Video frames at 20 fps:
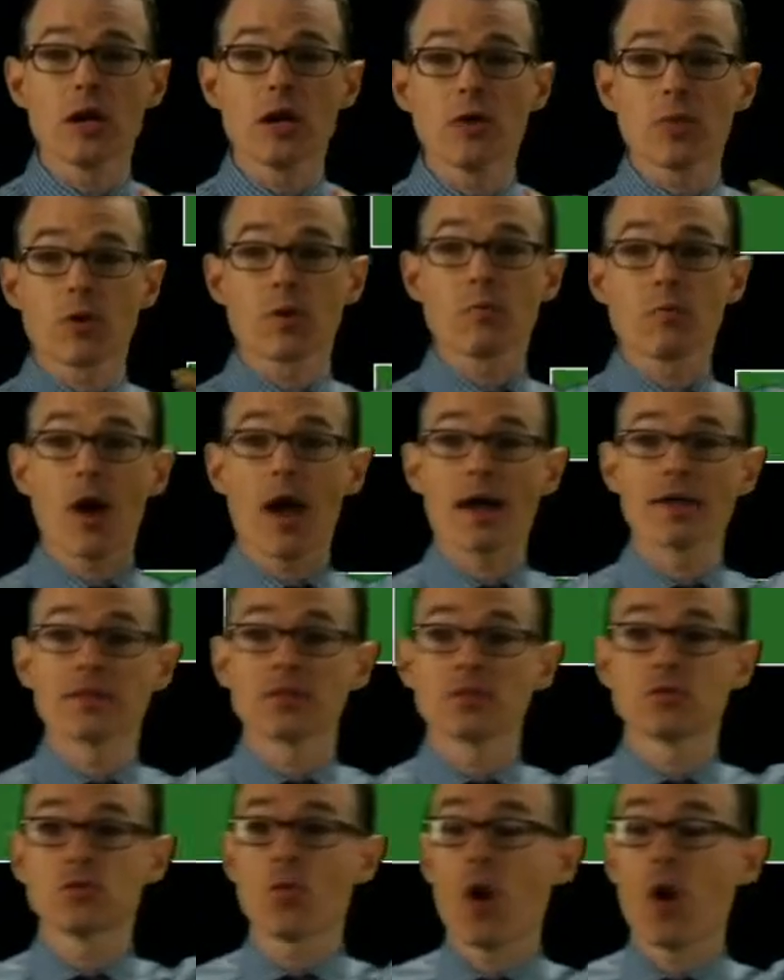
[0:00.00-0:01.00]

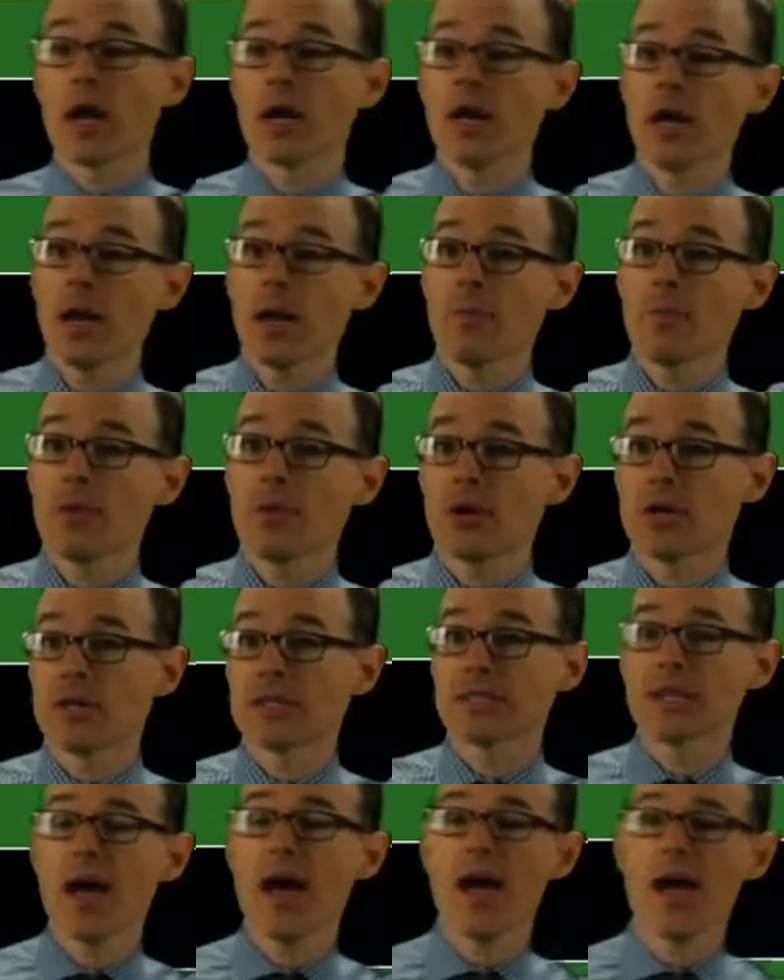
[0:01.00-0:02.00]
comprises one period of
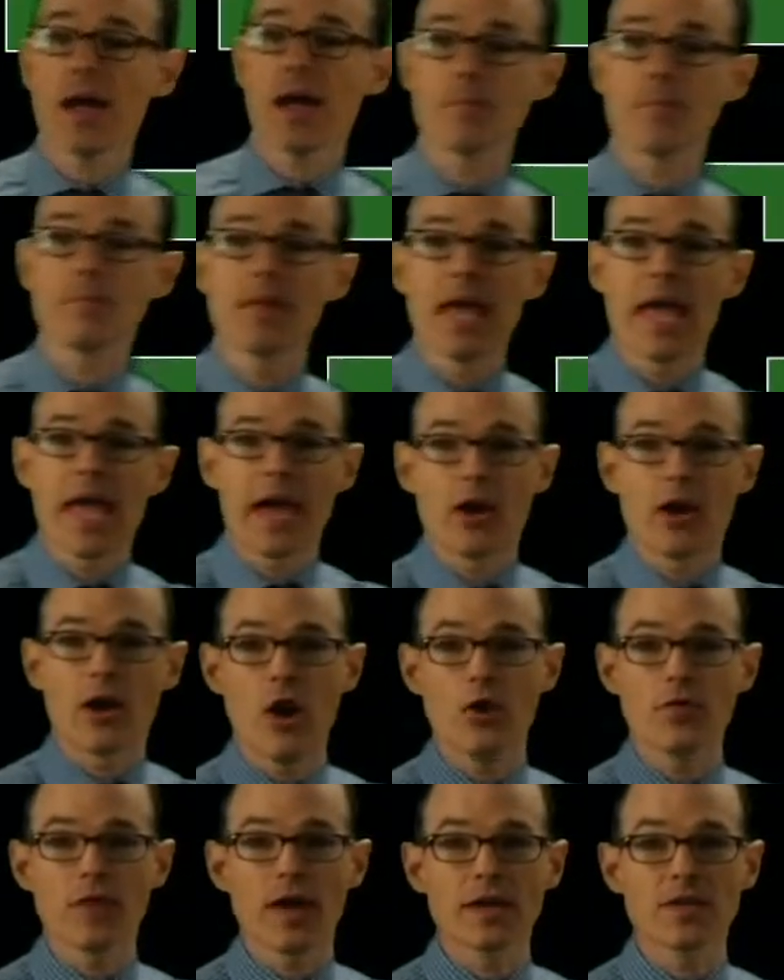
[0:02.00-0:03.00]
time. And
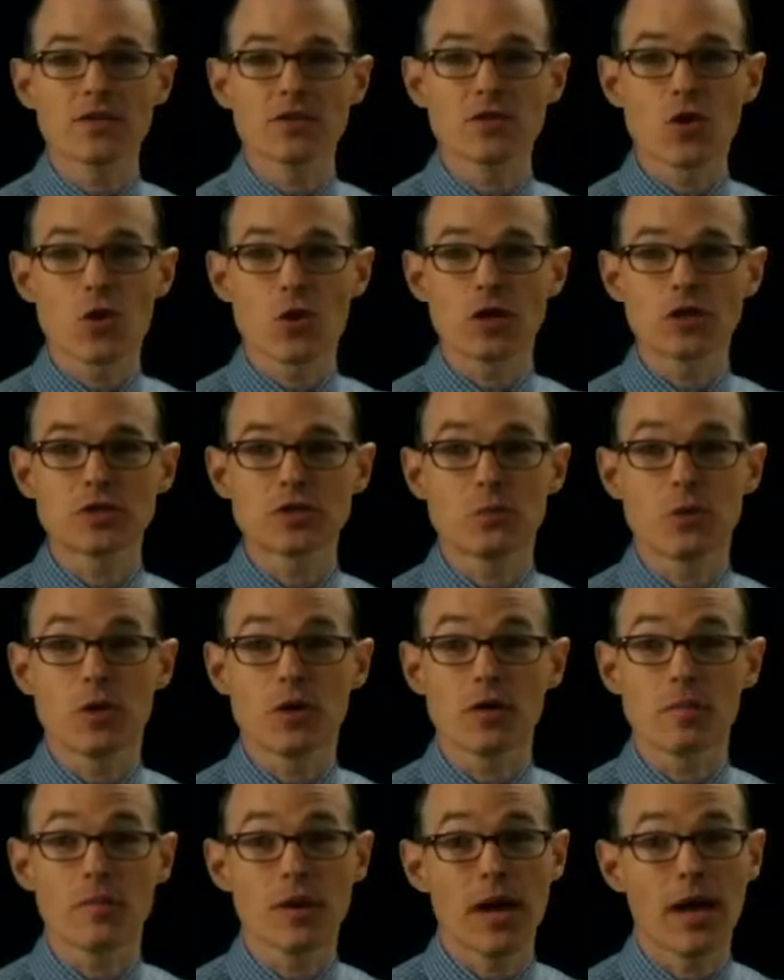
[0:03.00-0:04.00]
all of that is, of course,
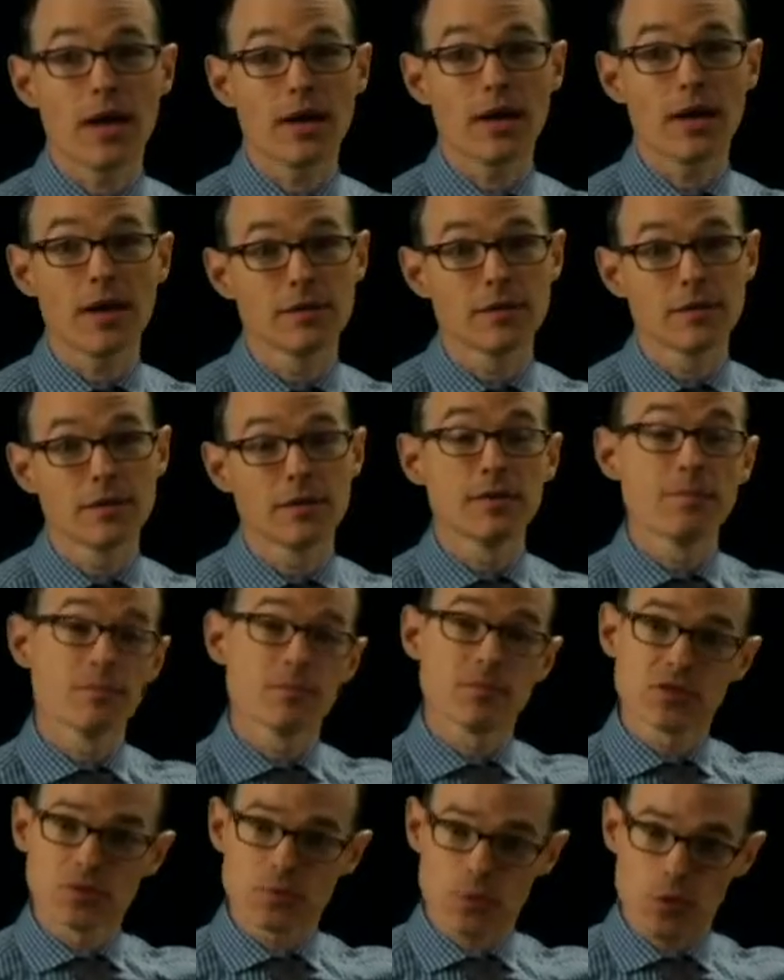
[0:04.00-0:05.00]
supported by
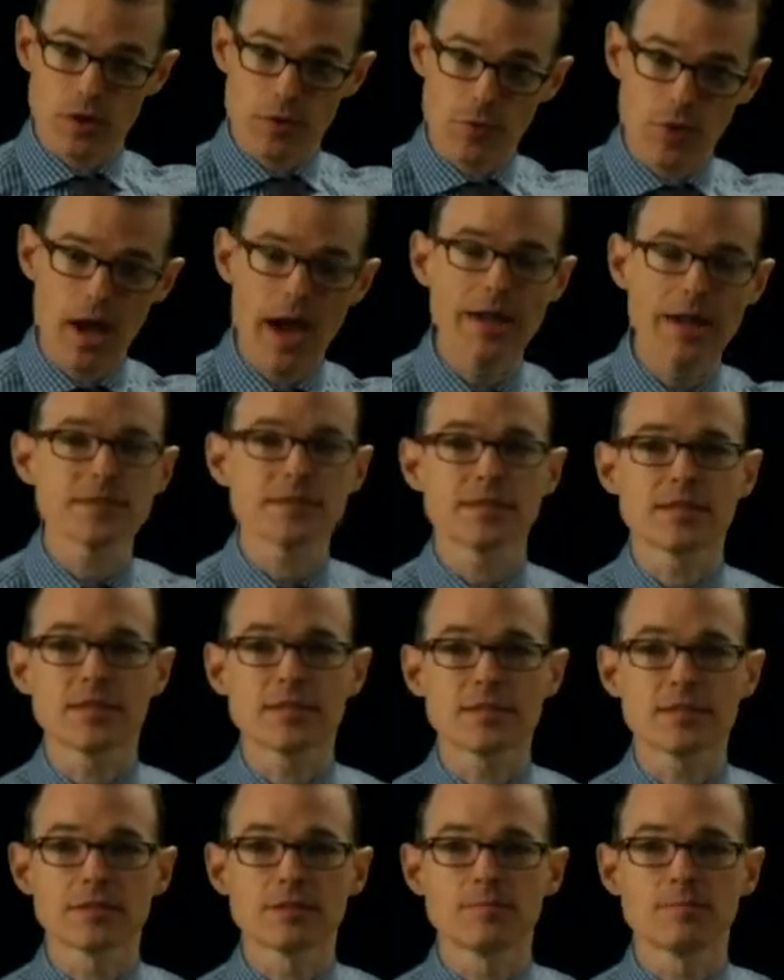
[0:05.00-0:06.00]
supporting
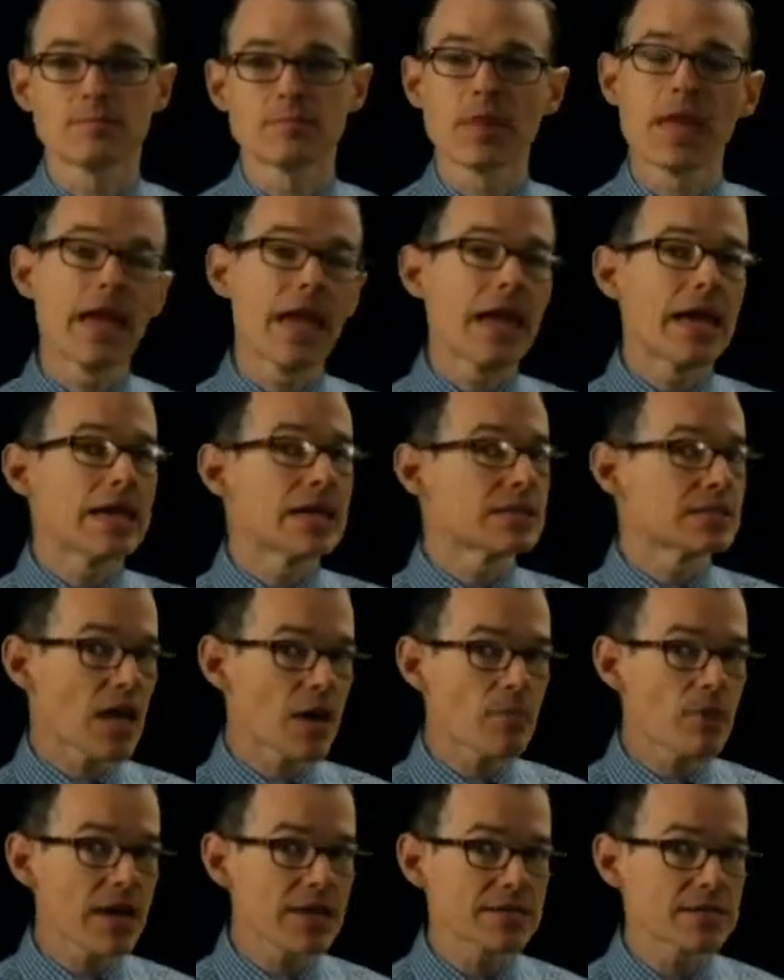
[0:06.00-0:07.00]
practices.
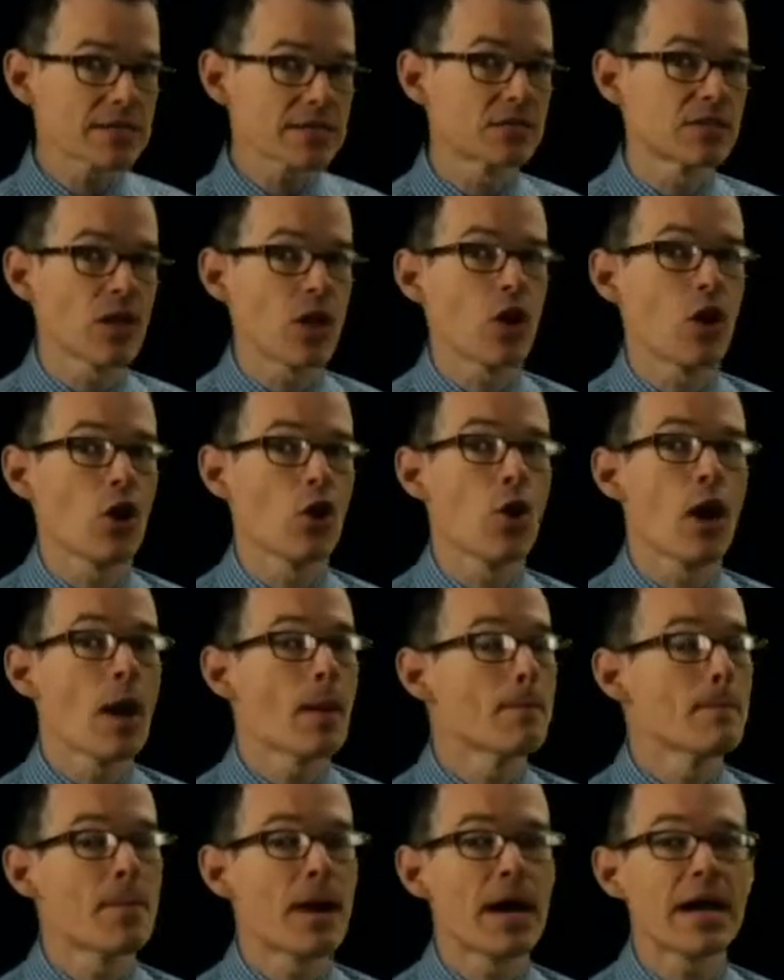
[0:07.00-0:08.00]
Some lessons, though,
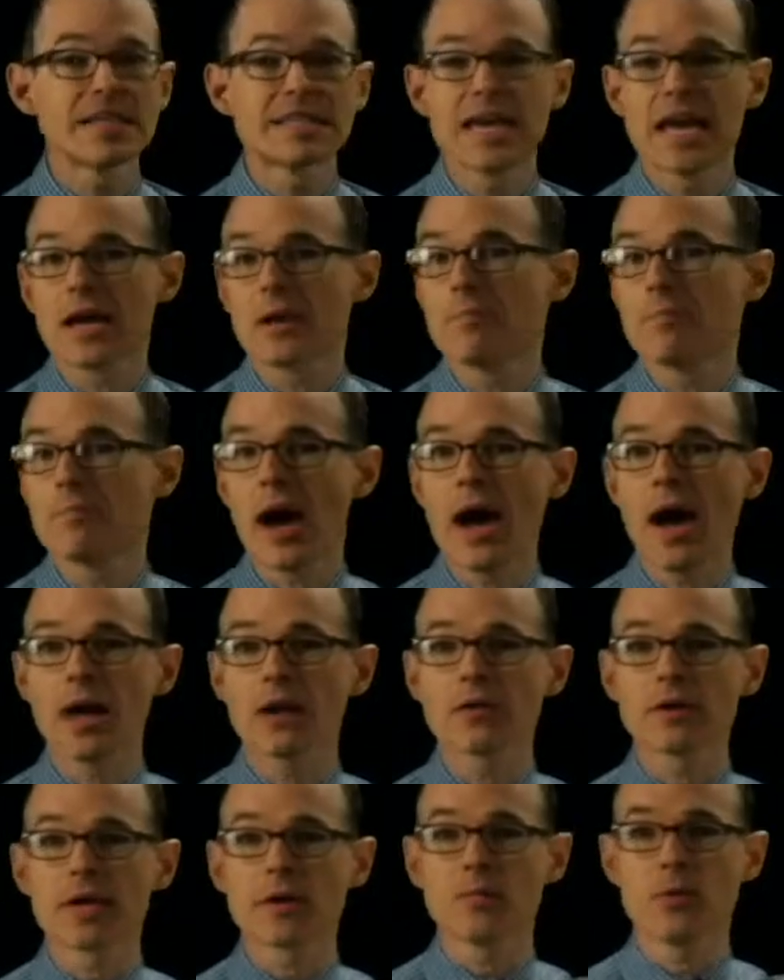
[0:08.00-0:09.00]
might take
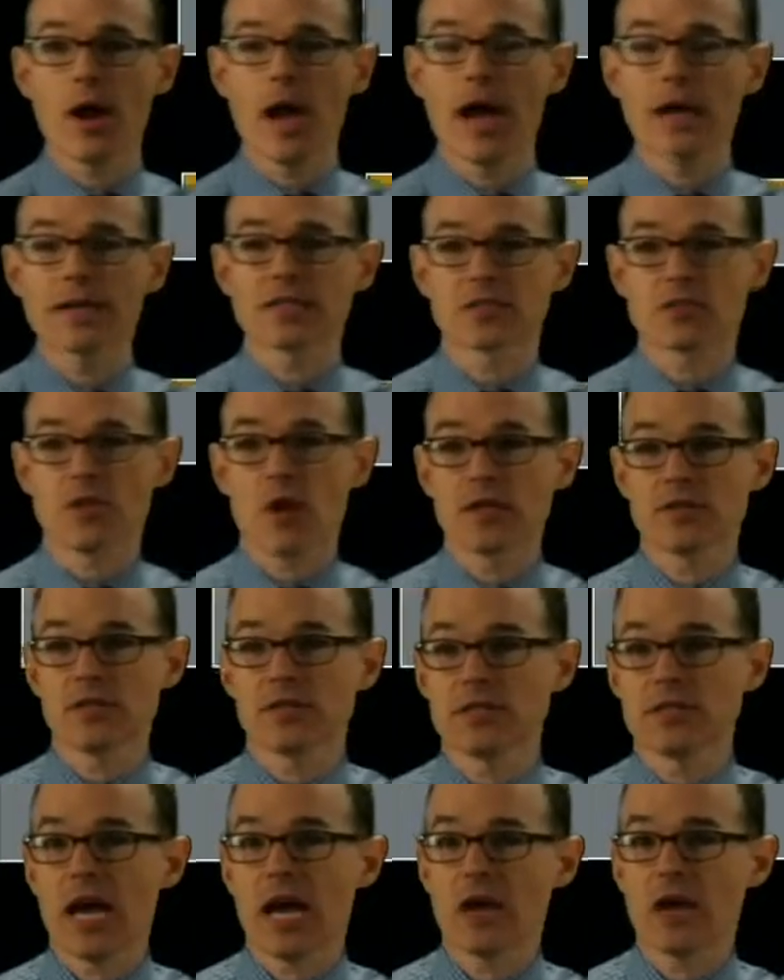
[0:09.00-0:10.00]
modeling and practice across the
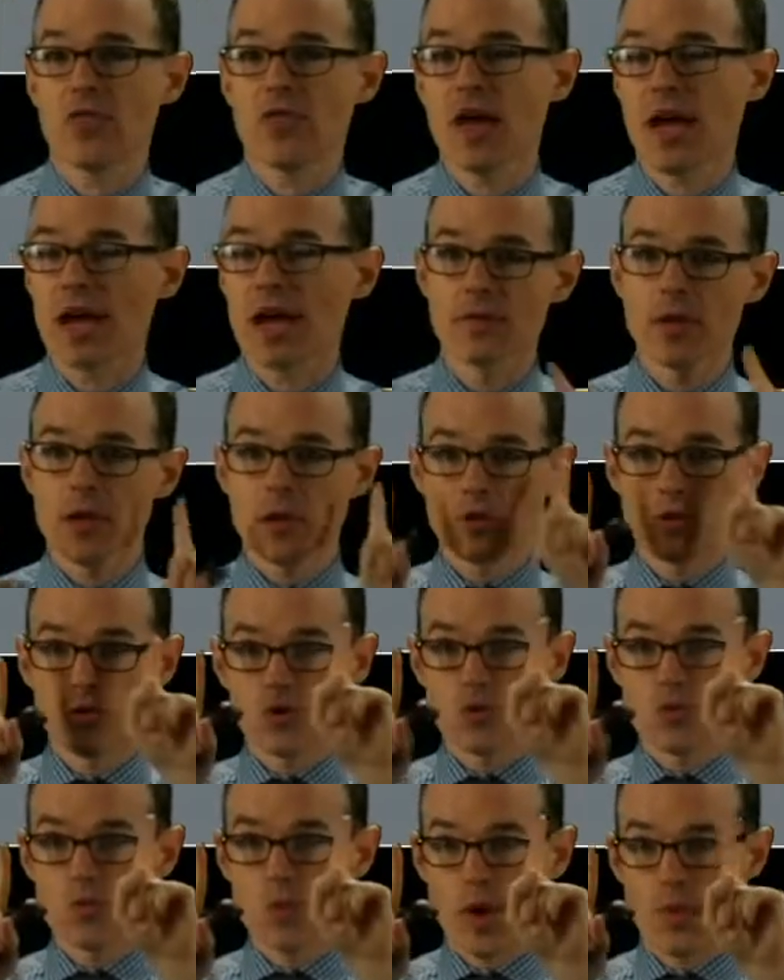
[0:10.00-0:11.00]
entire thing. You
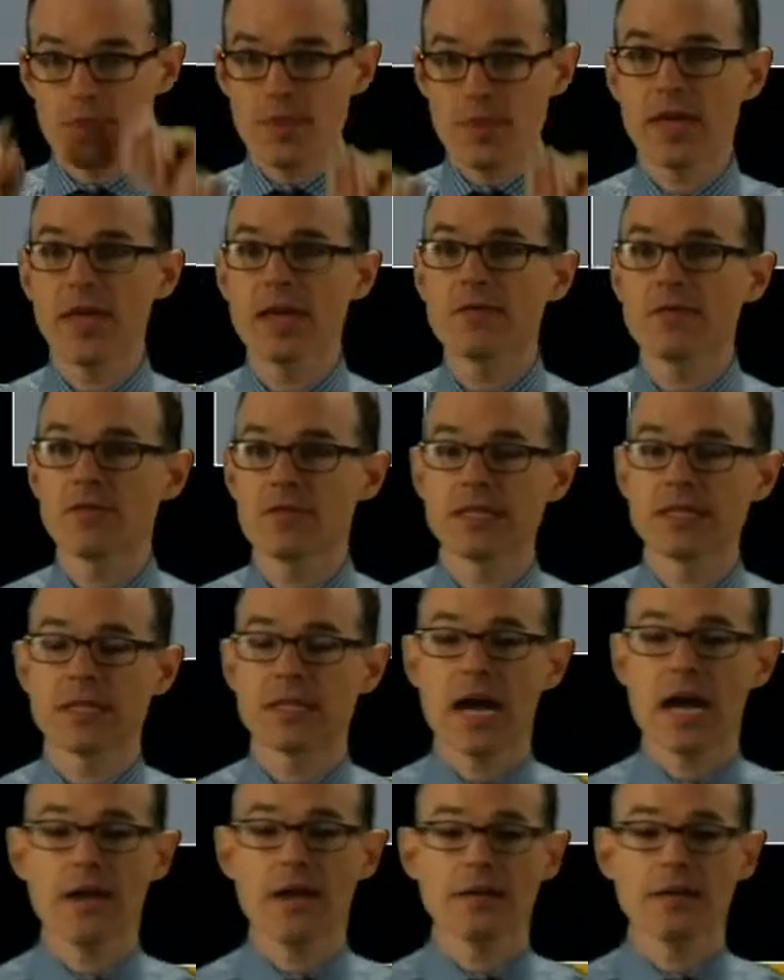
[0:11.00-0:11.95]
do one thing for the entire